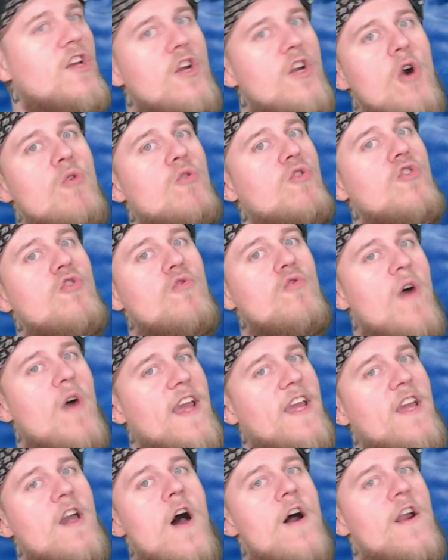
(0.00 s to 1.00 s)
Goku
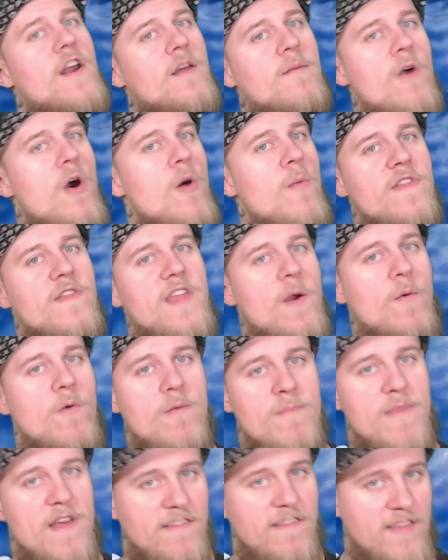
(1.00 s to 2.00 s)
iconic moment that we're
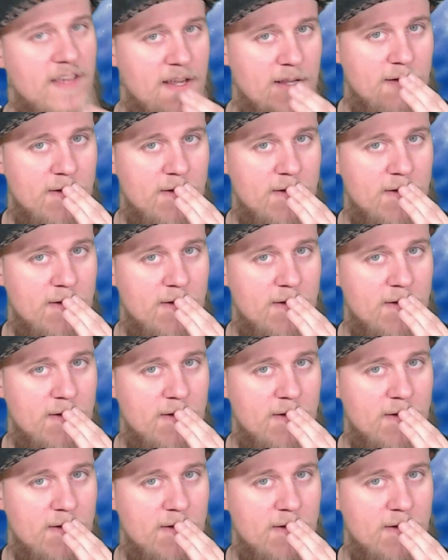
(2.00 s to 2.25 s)
missing.